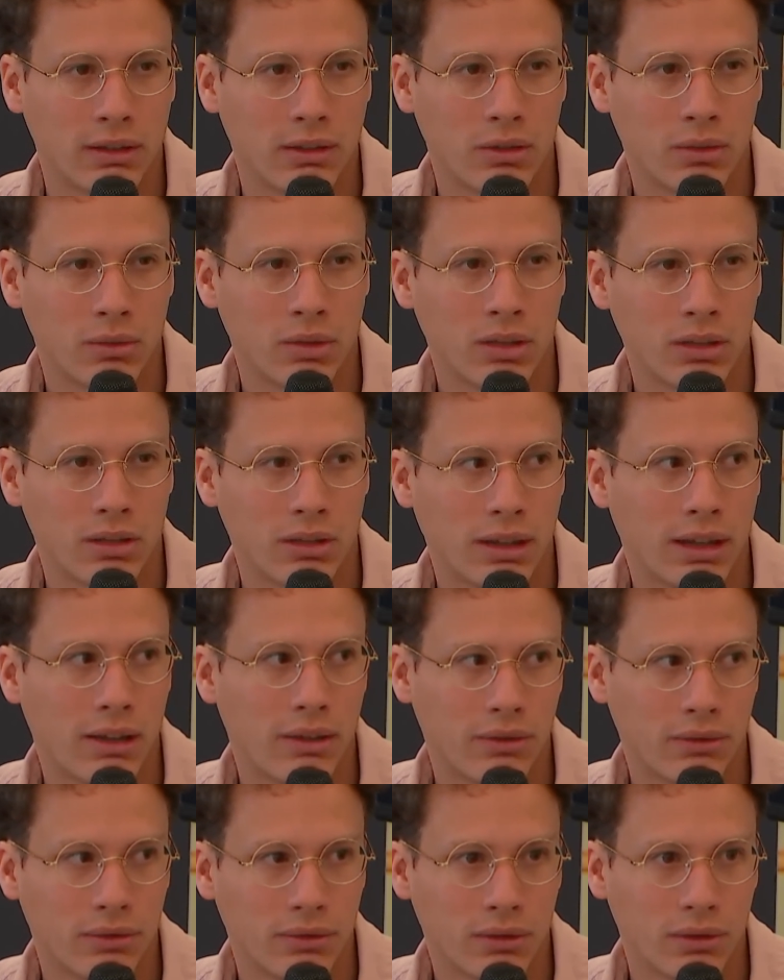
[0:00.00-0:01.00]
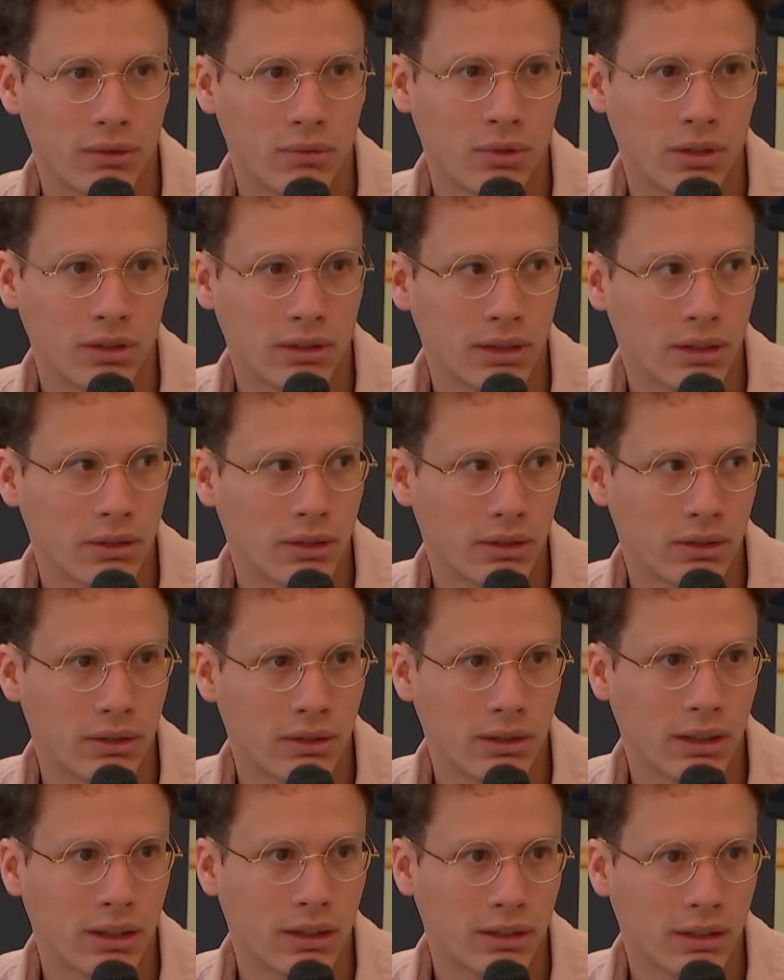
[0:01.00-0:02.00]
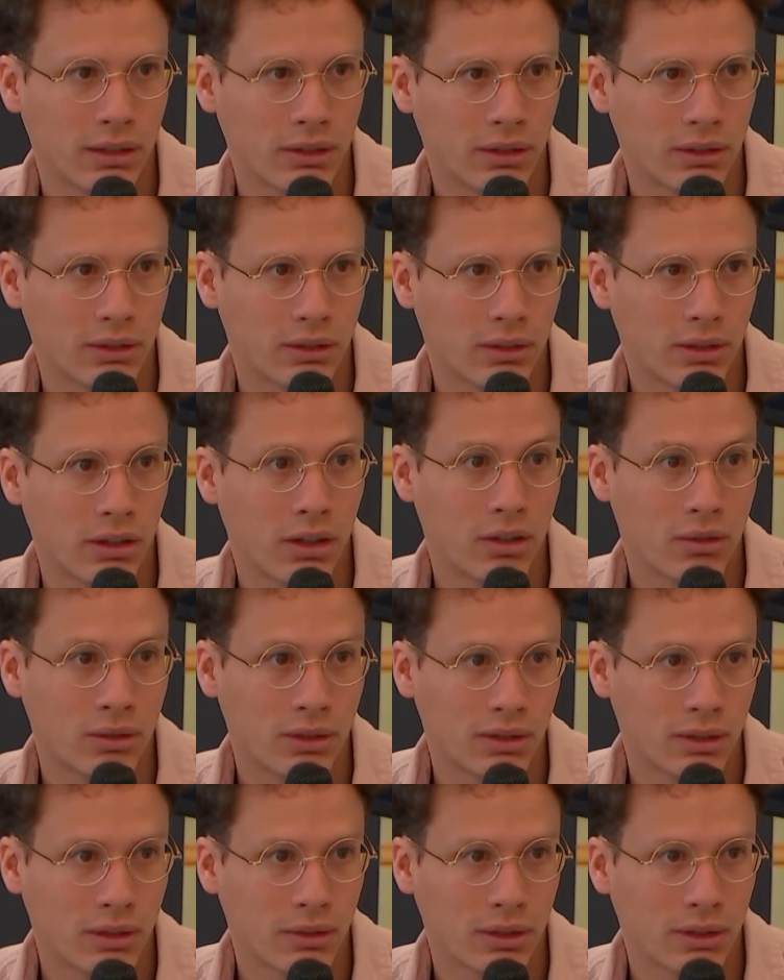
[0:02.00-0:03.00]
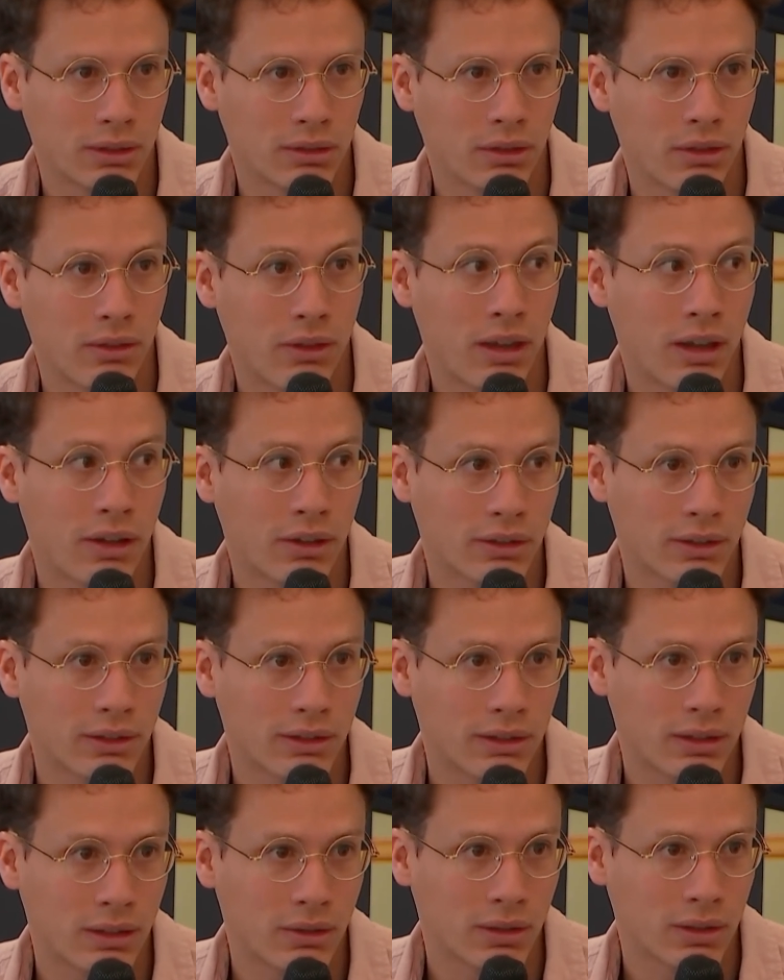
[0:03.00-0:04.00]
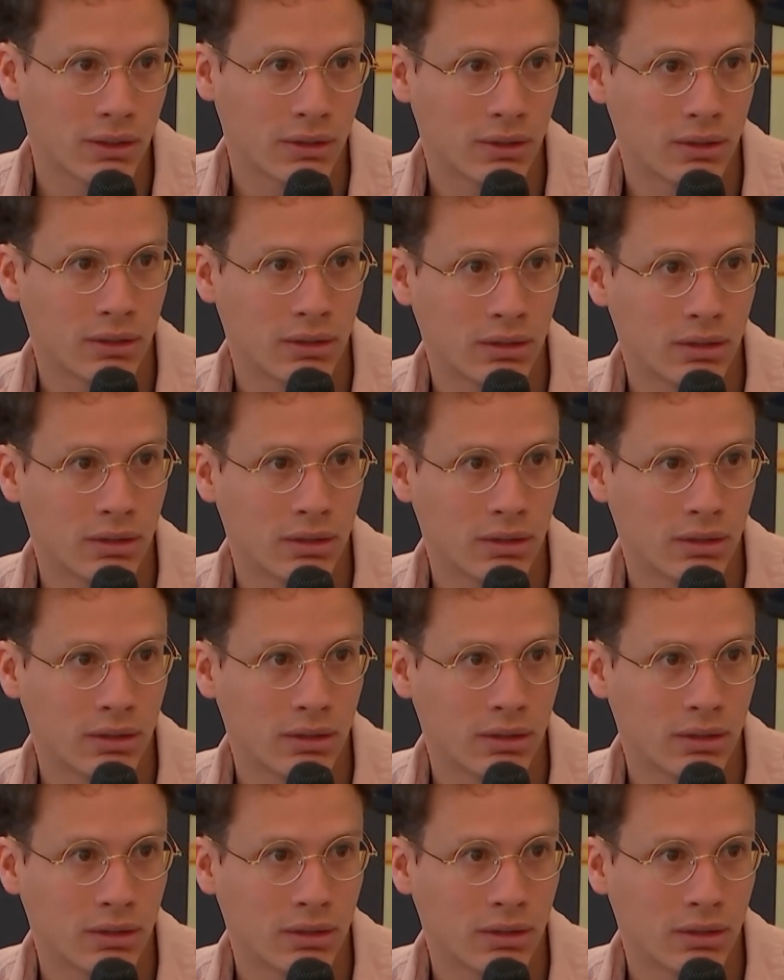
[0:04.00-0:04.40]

Do we need to have 1 sequencer, 10 sequencer, 100 sequencer, 1,000 sequencer?